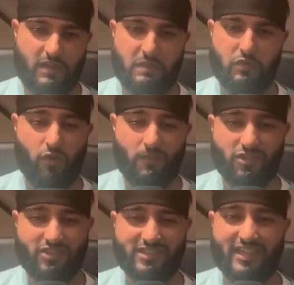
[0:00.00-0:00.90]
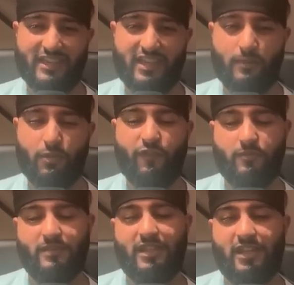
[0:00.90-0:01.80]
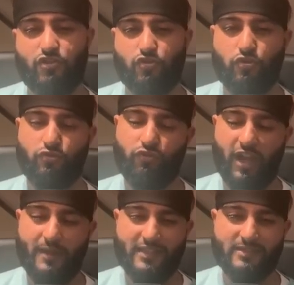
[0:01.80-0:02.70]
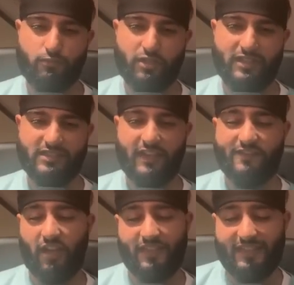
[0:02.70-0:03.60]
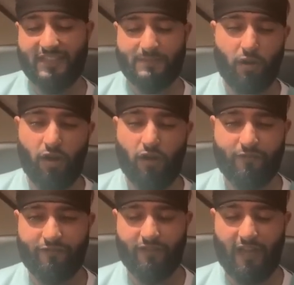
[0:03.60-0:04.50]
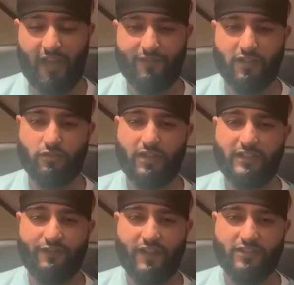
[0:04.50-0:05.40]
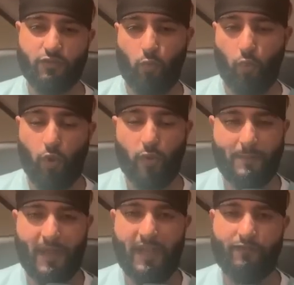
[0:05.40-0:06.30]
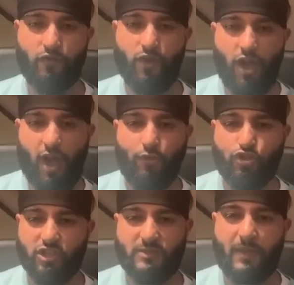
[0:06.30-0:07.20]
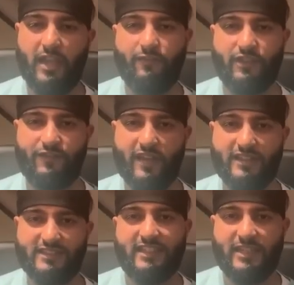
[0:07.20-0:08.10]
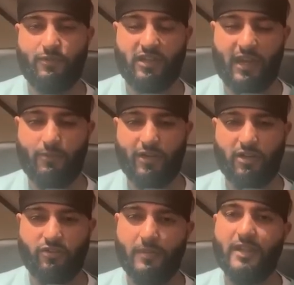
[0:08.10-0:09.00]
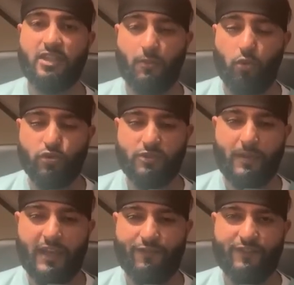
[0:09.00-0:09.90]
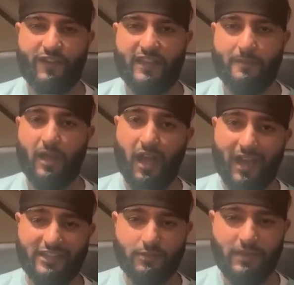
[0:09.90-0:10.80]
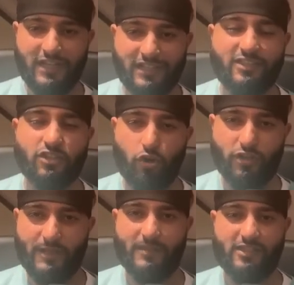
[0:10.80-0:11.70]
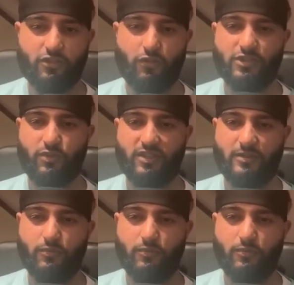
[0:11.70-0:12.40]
Not much to say there, apart from, yeah, sure, Raya made some brilliant saves. I think that's part of having a great defense, though, and what we're paying for. I'm not just paying for the fact that Saliba and Gabriel are immense. I'm also paying for the fact that behind him, there's a goalkeeper that's going to win them